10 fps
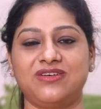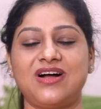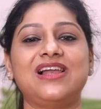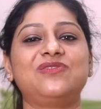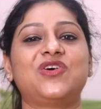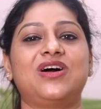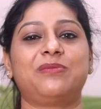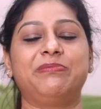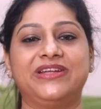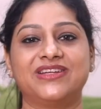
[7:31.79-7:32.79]

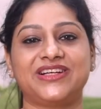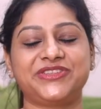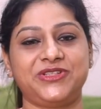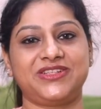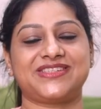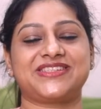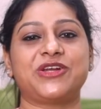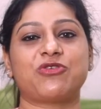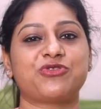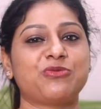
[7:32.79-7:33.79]
alpha, beta, theta
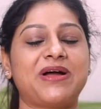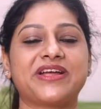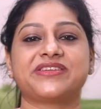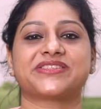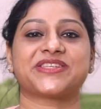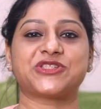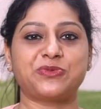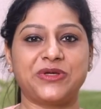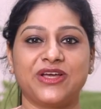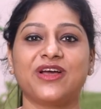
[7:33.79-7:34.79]
state of your mind is
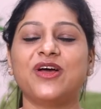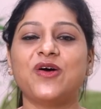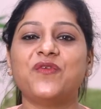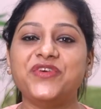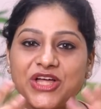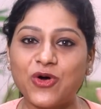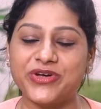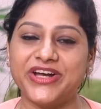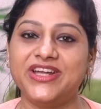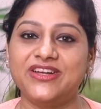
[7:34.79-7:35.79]
achieving
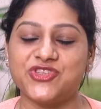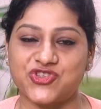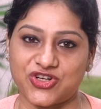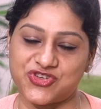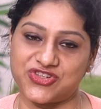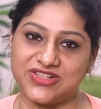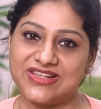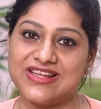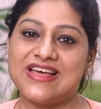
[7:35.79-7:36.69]
without any distraction.